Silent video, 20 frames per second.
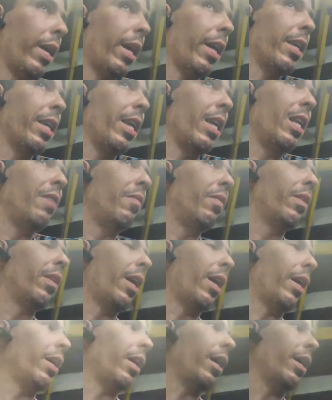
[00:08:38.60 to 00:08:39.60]
I can't
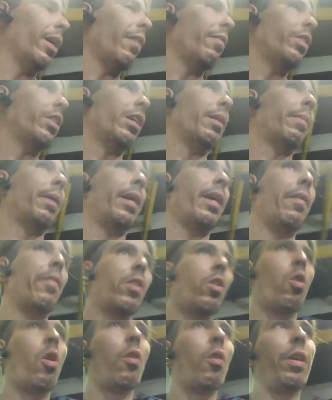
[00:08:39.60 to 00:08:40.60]
even, every time I have
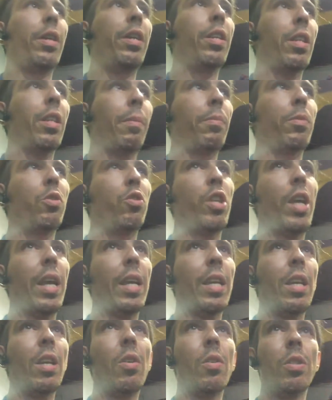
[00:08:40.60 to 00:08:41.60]
a car in here that I'm
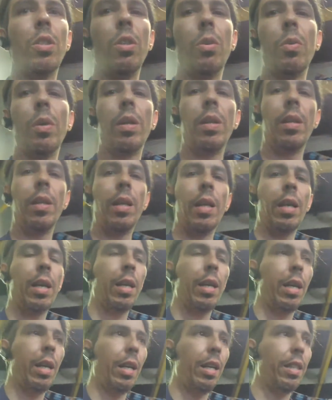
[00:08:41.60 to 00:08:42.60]
checking or doing
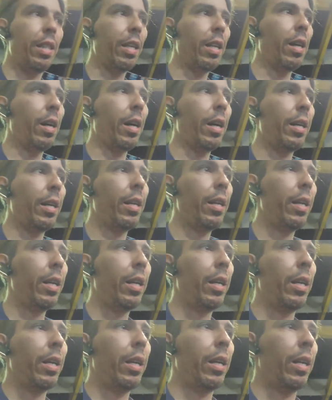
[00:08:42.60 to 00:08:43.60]
anything on,
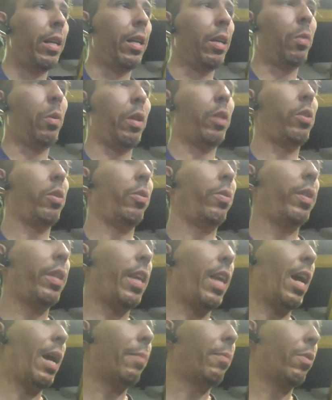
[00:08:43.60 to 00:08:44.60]
and I want to turn the
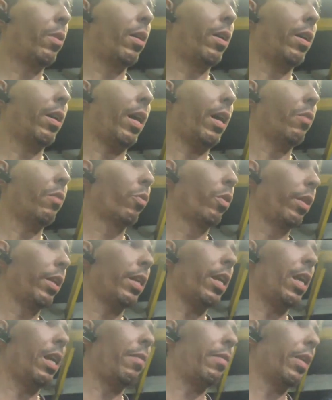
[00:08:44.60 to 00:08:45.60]
camera on, I
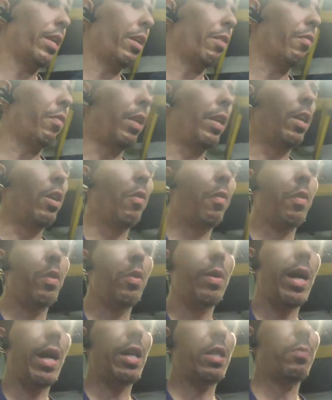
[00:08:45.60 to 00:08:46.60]
really can't even get a video for
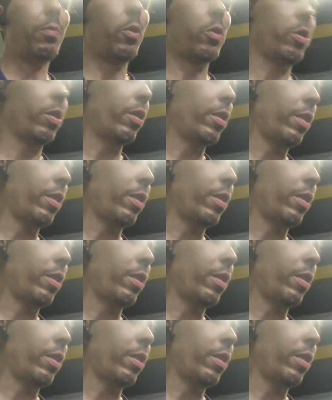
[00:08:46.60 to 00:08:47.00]
you guys most of the